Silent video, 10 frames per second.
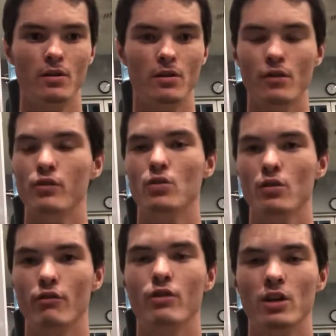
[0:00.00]
if you're doing a
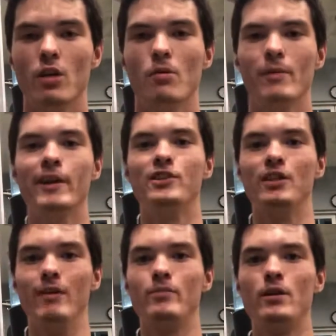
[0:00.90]
front double
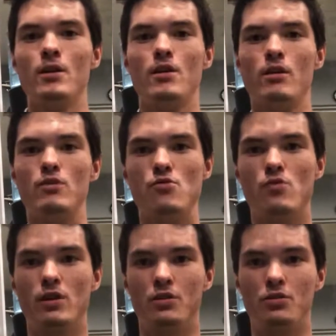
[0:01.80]
bicep, you
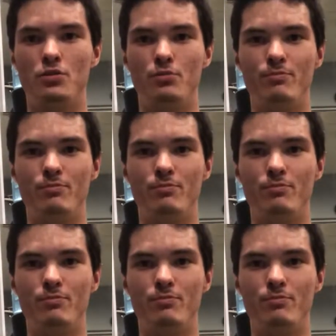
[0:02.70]
want to